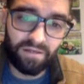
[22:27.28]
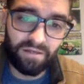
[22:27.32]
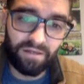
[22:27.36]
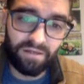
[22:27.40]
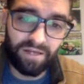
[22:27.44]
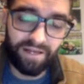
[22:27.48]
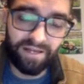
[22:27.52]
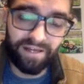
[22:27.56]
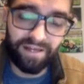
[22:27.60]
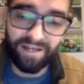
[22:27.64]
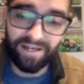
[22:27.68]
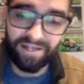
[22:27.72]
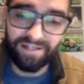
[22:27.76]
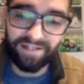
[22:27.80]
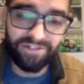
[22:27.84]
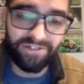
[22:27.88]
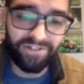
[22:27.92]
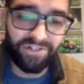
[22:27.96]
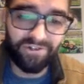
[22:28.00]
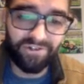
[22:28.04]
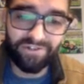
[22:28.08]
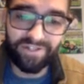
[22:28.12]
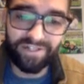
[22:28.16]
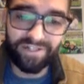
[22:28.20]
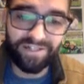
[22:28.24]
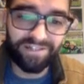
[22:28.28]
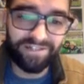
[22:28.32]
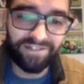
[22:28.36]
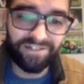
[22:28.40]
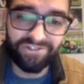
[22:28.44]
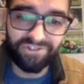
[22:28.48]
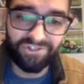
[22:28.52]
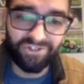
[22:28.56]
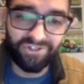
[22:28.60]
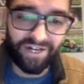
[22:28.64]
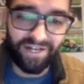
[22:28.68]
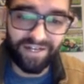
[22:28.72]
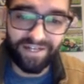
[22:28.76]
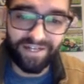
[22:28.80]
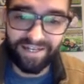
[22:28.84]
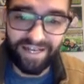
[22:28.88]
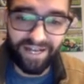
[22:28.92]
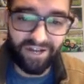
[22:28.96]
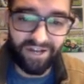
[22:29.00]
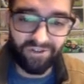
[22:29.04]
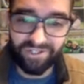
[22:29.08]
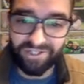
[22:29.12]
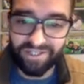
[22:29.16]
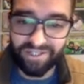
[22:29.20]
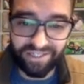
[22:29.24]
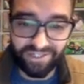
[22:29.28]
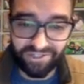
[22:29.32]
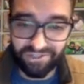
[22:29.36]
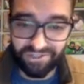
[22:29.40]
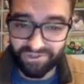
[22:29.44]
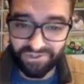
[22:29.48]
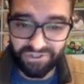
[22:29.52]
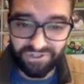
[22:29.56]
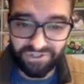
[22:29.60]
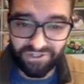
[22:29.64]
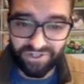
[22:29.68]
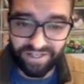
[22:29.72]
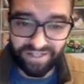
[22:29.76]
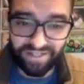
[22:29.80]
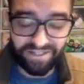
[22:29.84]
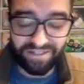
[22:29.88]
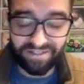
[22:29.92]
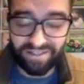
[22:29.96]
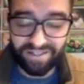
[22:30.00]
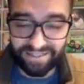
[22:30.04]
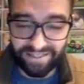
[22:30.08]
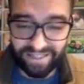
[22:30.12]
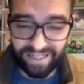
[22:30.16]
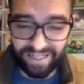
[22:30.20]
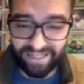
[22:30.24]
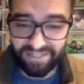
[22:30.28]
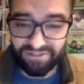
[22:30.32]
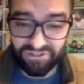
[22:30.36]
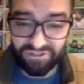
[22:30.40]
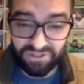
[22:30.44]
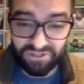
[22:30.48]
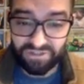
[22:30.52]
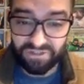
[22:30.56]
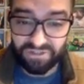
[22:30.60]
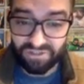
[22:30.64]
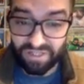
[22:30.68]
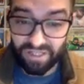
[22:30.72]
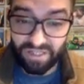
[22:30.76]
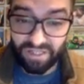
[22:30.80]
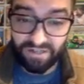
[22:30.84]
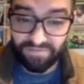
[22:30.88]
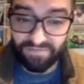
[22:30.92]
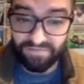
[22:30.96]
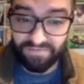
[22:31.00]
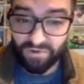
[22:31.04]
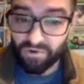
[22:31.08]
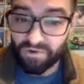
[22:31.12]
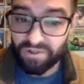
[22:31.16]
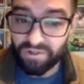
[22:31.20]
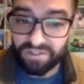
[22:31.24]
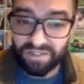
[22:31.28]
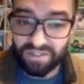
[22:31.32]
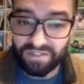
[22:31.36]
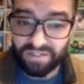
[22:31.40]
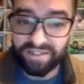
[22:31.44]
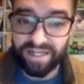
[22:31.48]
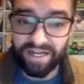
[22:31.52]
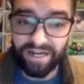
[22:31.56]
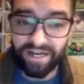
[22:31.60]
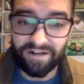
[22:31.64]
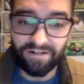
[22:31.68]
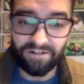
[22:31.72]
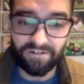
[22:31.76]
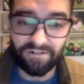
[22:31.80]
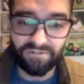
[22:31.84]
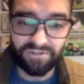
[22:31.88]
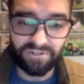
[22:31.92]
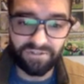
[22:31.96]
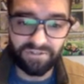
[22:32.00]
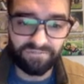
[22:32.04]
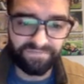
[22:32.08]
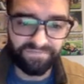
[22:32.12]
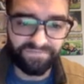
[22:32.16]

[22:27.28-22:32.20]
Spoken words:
And you don't need to try to calculate newtons or anything like that. Just focus on the arrows.